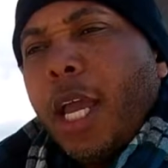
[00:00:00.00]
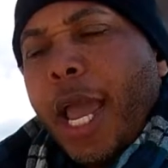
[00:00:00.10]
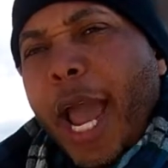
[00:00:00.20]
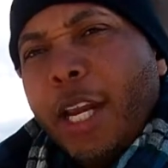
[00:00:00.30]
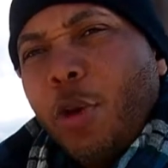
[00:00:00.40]

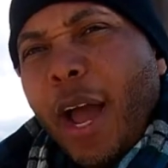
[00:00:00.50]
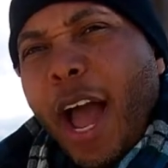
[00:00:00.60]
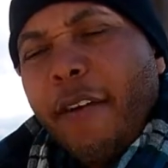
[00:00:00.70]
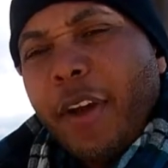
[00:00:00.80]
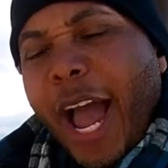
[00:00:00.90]
and you
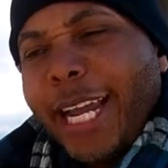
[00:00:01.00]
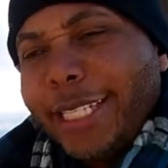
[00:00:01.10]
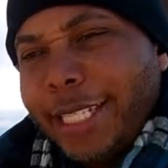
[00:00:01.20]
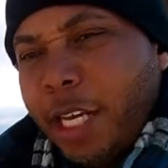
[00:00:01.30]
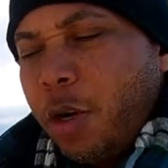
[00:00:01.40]
have
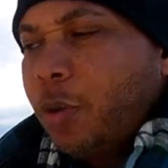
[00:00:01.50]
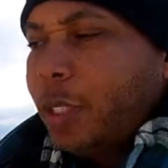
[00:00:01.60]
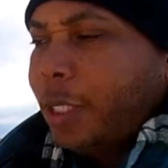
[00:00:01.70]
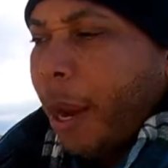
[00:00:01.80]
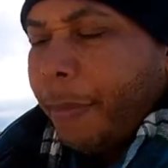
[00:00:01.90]
ideal
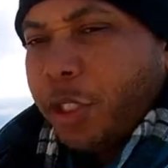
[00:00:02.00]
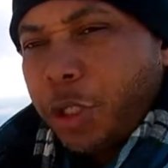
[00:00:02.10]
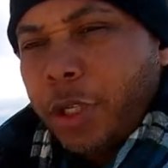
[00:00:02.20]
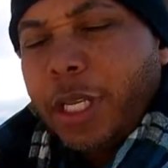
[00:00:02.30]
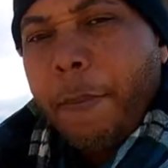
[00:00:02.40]

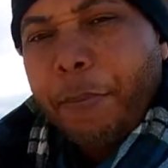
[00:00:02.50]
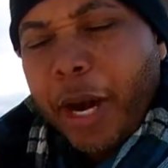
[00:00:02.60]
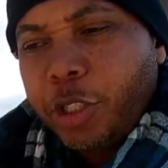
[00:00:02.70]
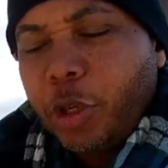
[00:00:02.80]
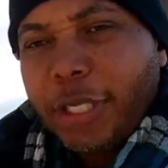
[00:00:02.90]
temperatures and
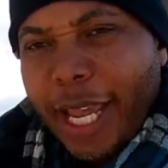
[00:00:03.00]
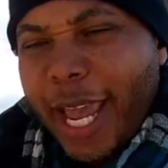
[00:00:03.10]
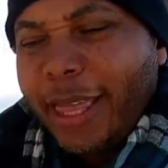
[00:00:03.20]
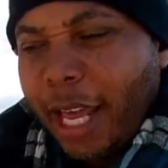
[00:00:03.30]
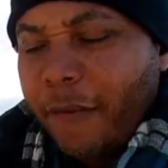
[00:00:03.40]
pressures
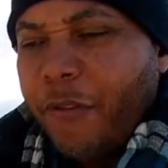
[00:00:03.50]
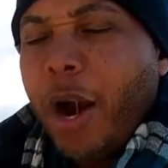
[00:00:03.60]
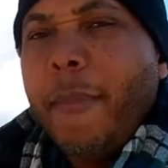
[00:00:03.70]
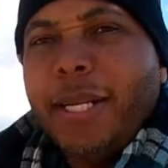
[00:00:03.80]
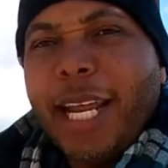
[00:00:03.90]
in that
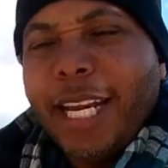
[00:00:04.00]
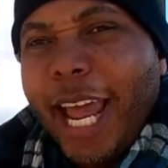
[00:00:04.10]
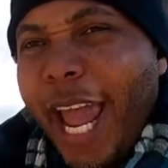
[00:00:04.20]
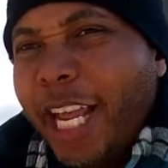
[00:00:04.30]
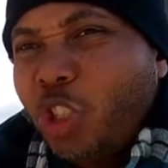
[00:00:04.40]
environment and an
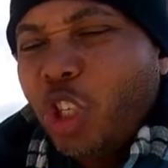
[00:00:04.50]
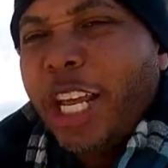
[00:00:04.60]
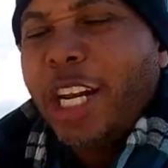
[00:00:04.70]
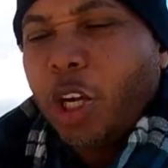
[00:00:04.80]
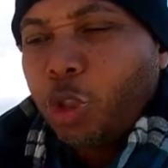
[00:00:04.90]
engine
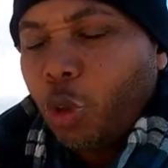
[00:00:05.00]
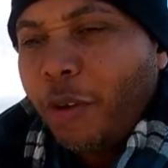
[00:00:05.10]
in a controlled